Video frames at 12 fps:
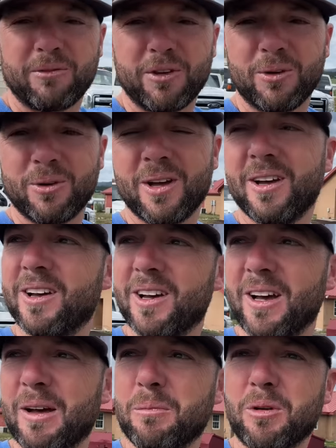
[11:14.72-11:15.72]
view.
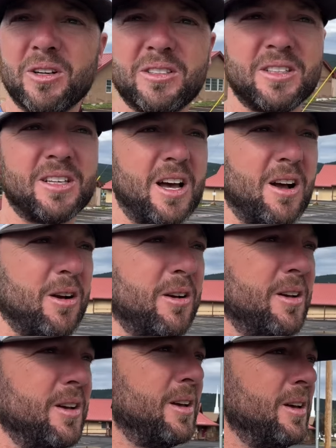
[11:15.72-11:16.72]
Uh, Marissa and I are
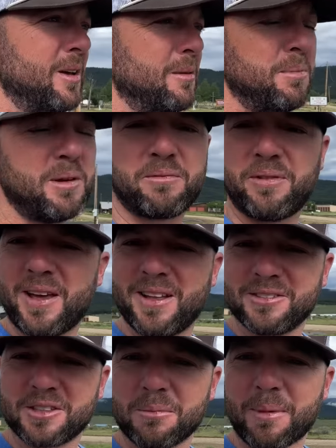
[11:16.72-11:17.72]
big
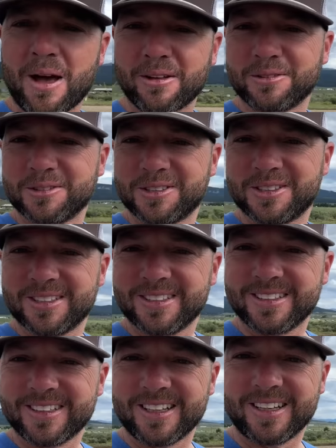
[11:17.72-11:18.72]
fans of the mountains,
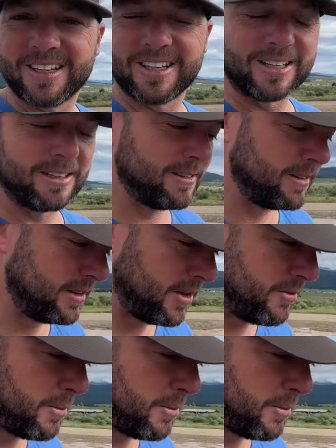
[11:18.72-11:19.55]
uh, love the